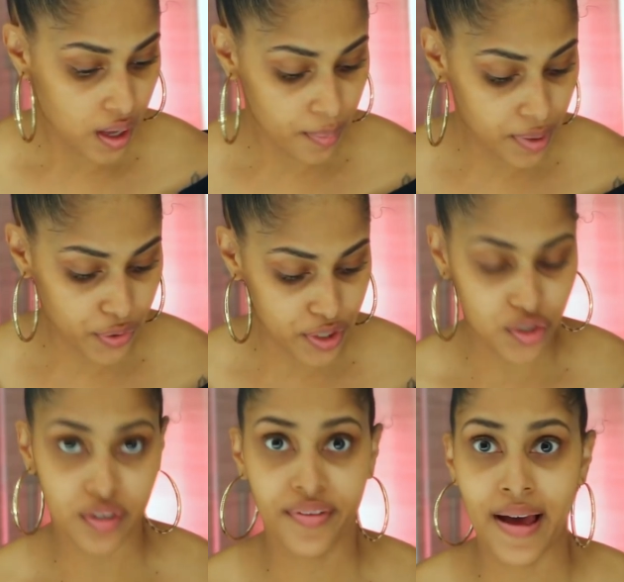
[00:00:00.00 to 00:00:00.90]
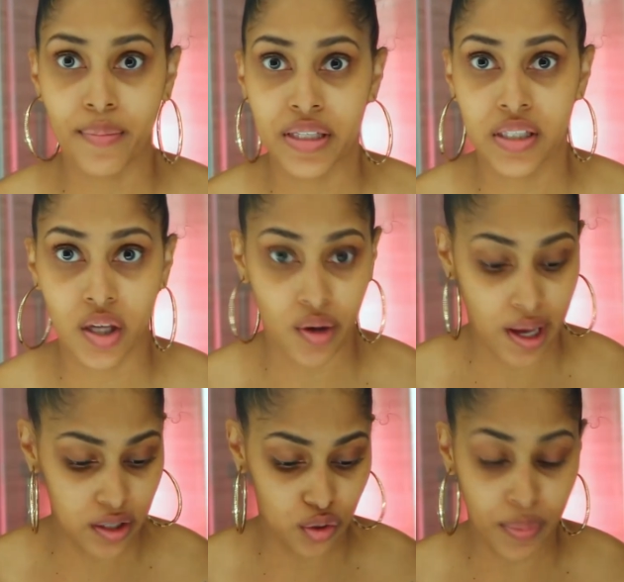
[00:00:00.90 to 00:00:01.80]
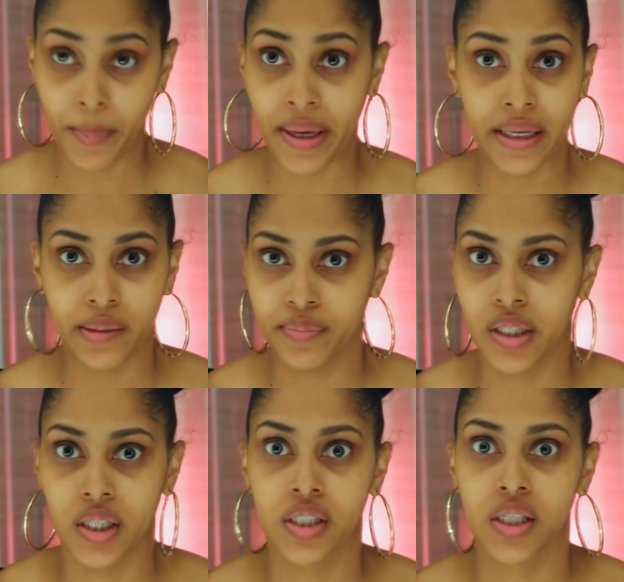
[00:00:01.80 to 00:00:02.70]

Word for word: I'm a creature of habit, so I do my makeup the